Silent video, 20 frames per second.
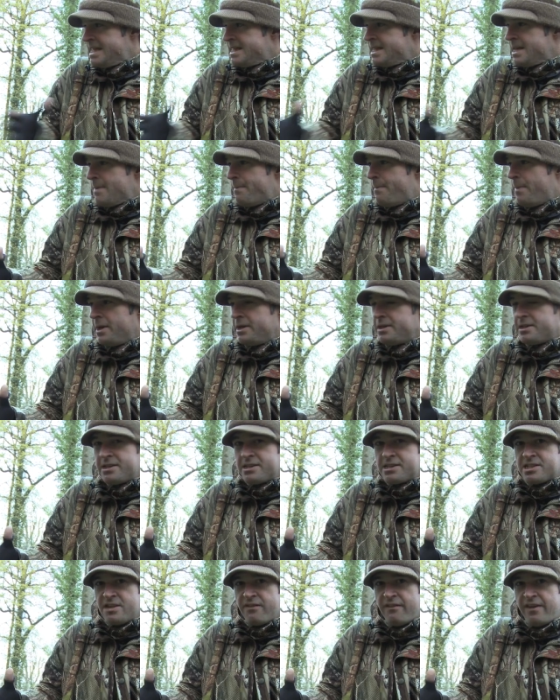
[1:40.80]
The
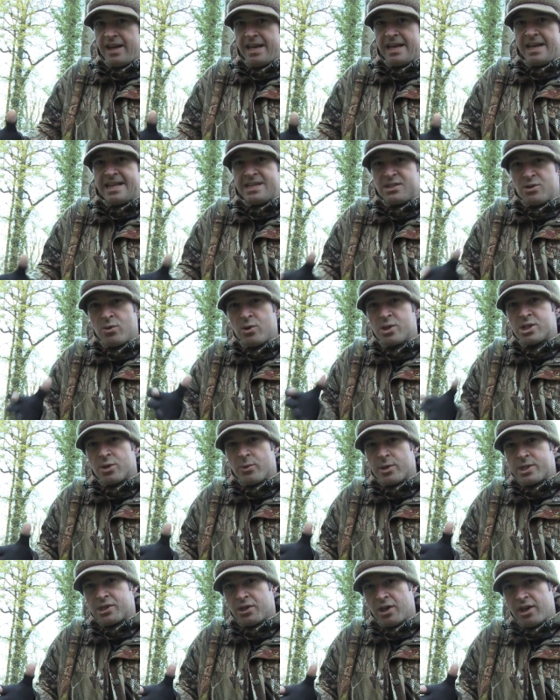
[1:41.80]
abundance of it is
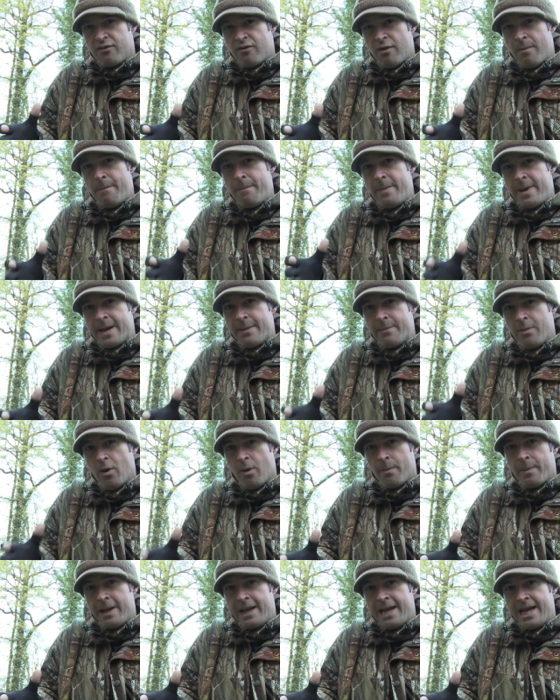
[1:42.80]
also a sign of a big
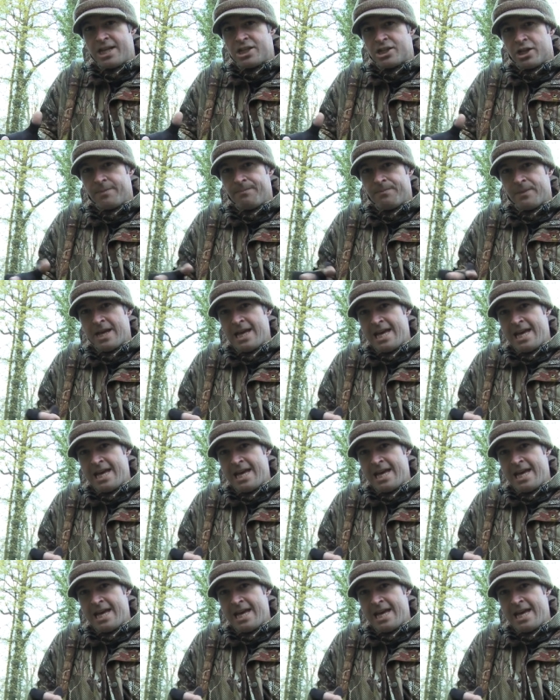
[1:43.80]
population.